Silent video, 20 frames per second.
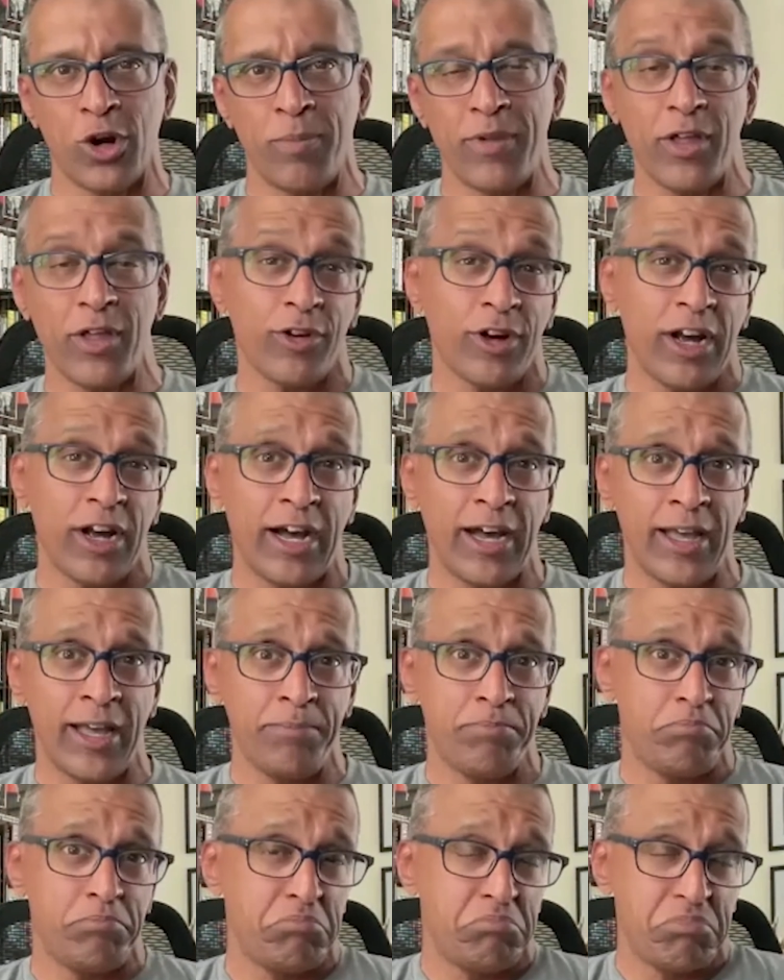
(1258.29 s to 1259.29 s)
The other guy
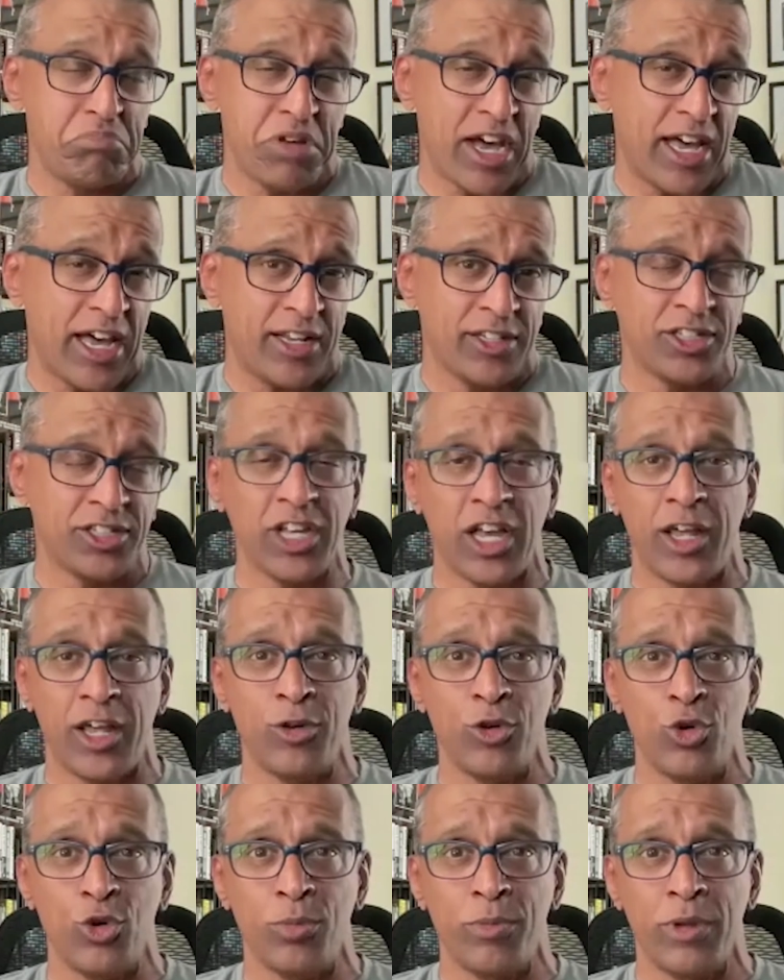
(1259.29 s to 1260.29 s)
had a son
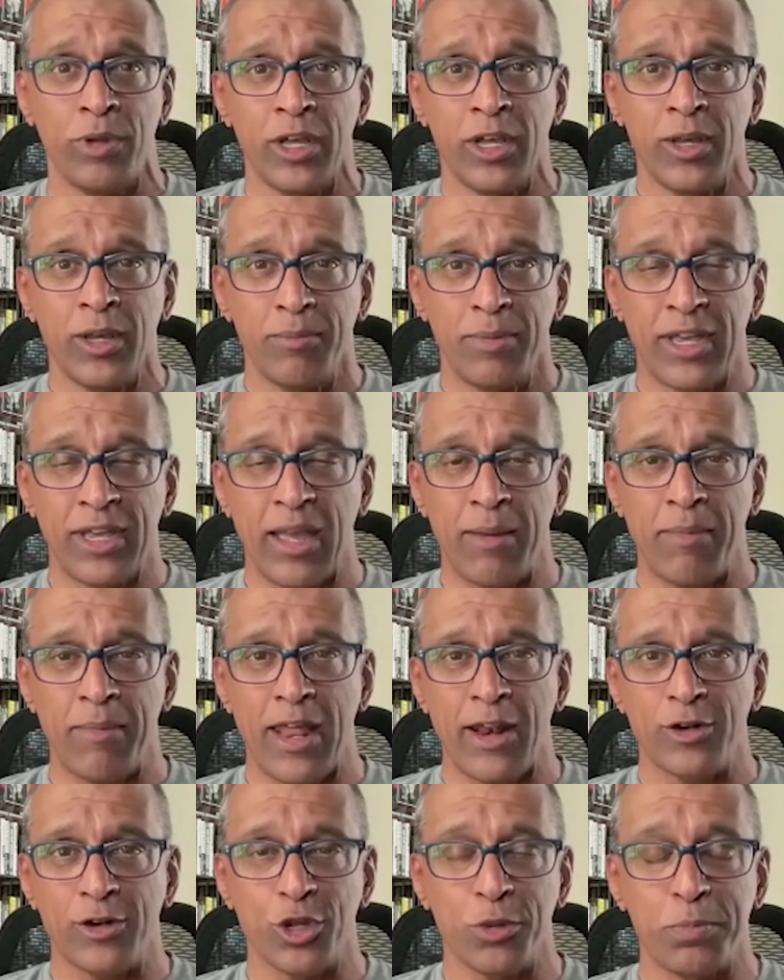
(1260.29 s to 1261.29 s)
who became
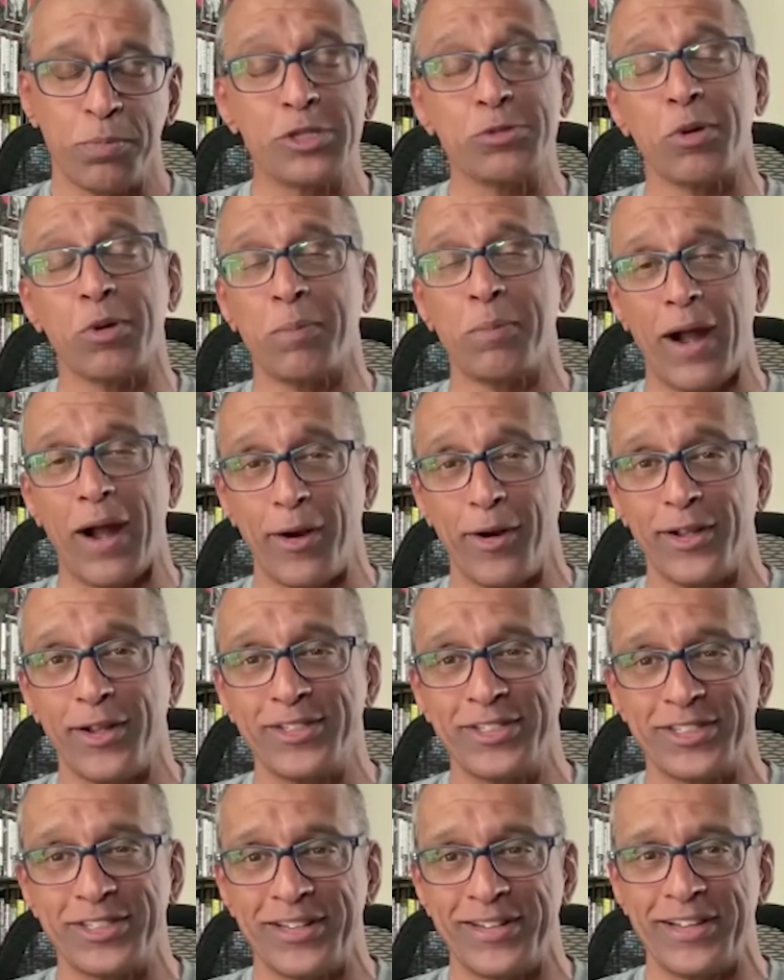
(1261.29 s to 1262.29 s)
manager of the Pittsburgh Pirates, and